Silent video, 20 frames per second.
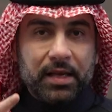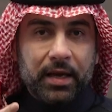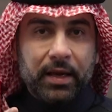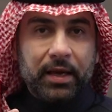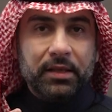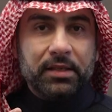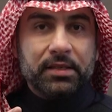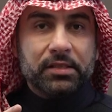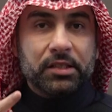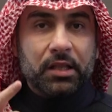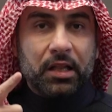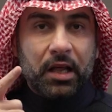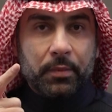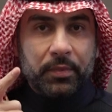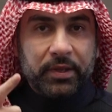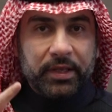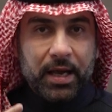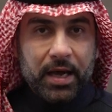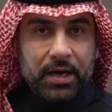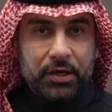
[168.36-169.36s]
second is
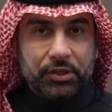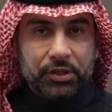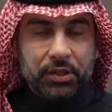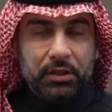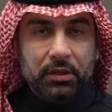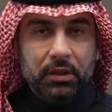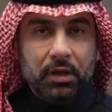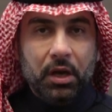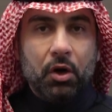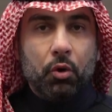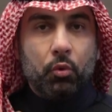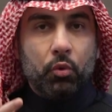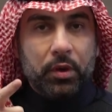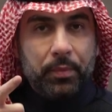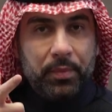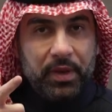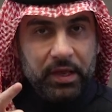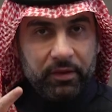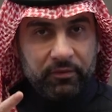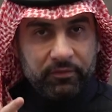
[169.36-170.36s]
climate action. We
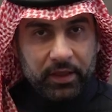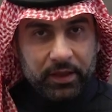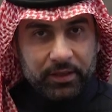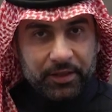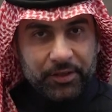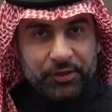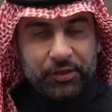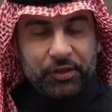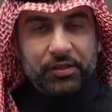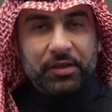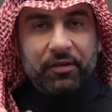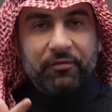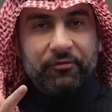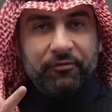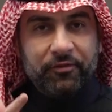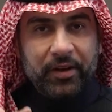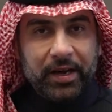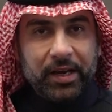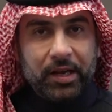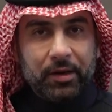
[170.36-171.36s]
believe that this is a
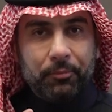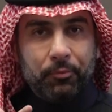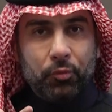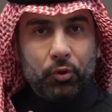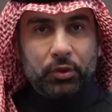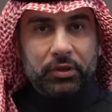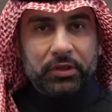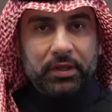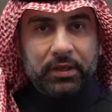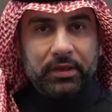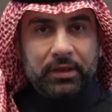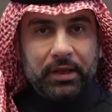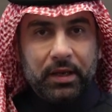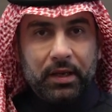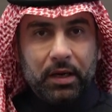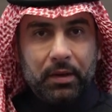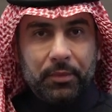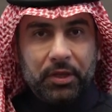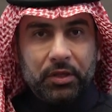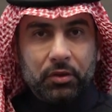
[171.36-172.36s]
very important
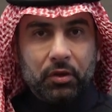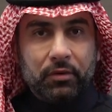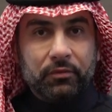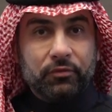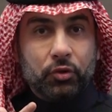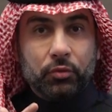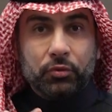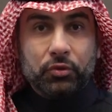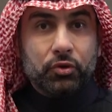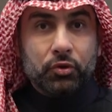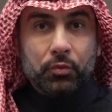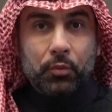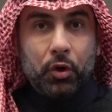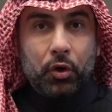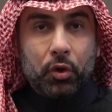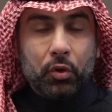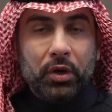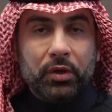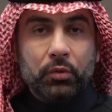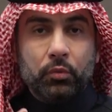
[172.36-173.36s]
element of
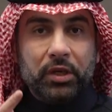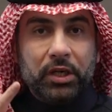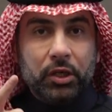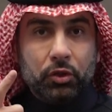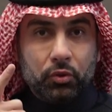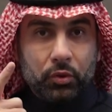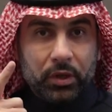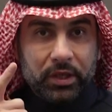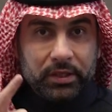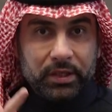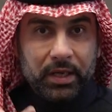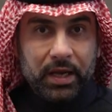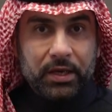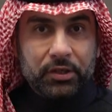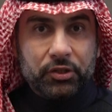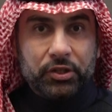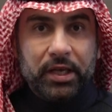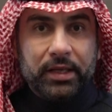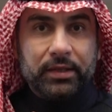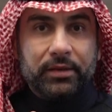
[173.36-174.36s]
tomorrow, and we need to
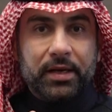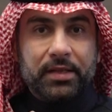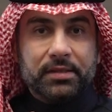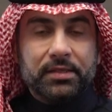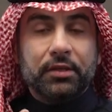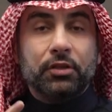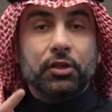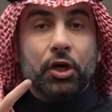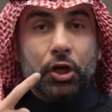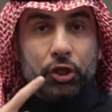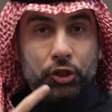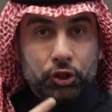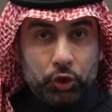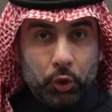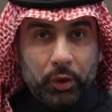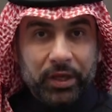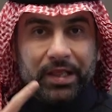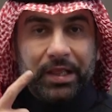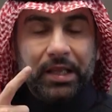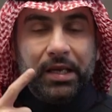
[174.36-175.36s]
actually address it
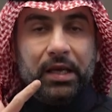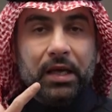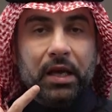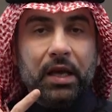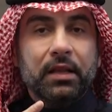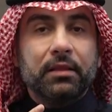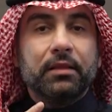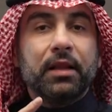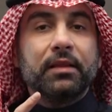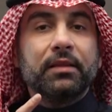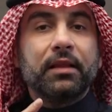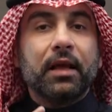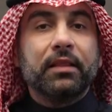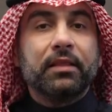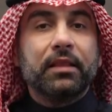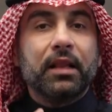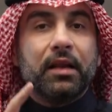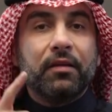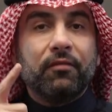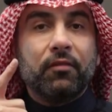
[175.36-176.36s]
jointly, not
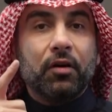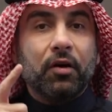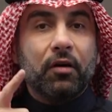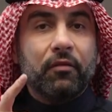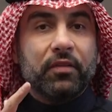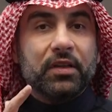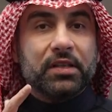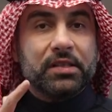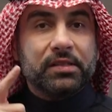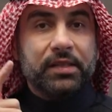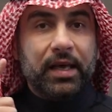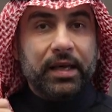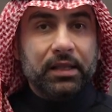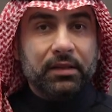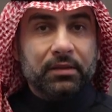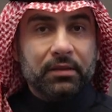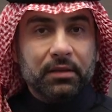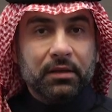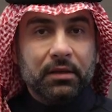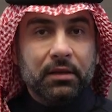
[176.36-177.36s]
at the level of the
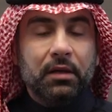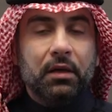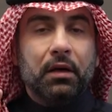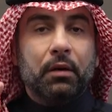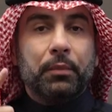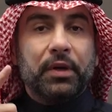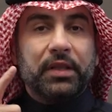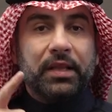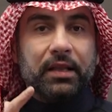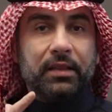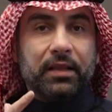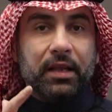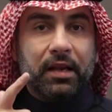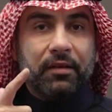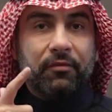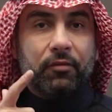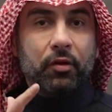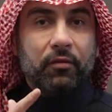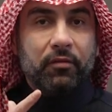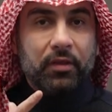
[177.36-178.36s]
state, but at the
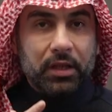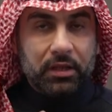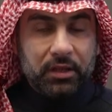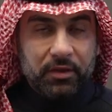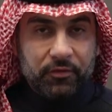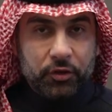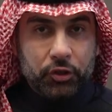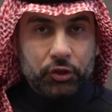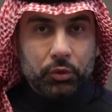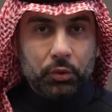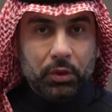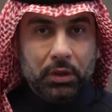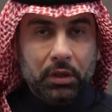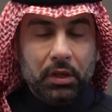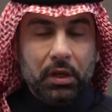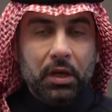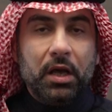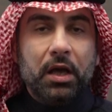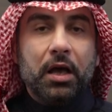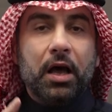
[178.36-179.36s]
level of the individual.
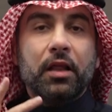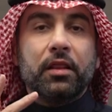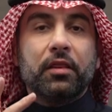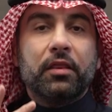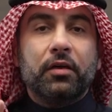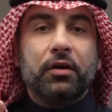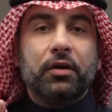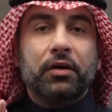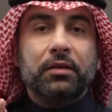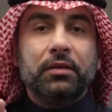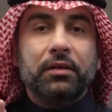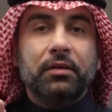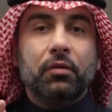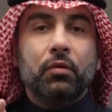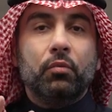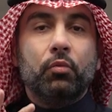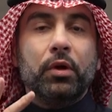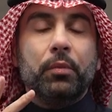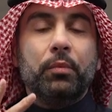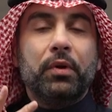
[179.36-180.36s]
And
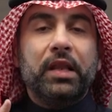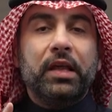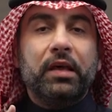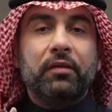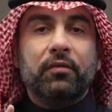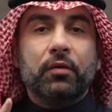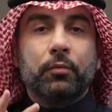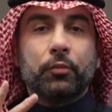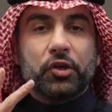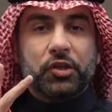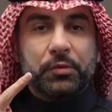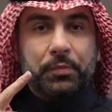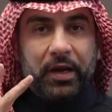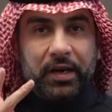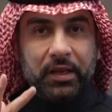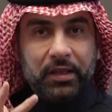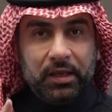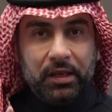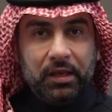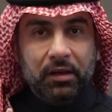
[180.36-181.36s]
third, we believe in
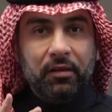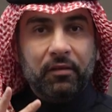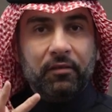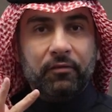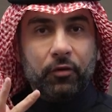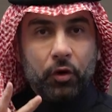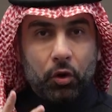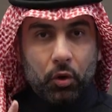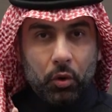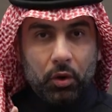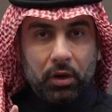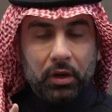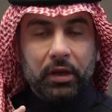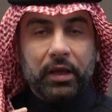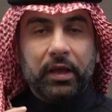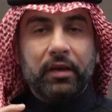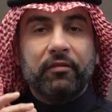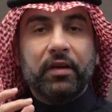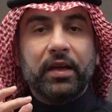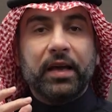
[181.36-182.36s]
prosperity for all,
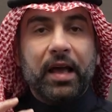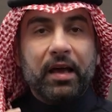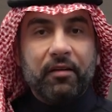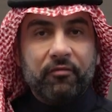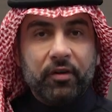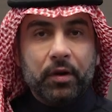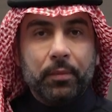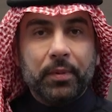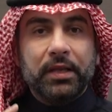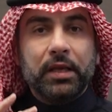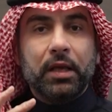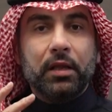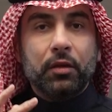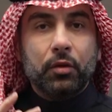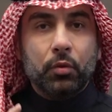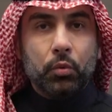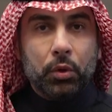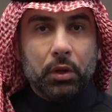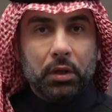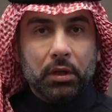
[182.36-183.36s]
giving everybody in
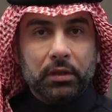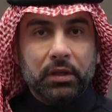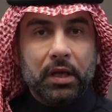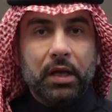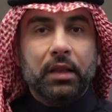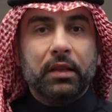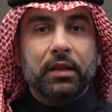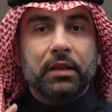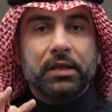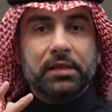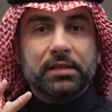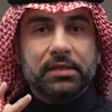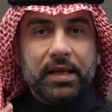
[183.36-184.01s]
the world the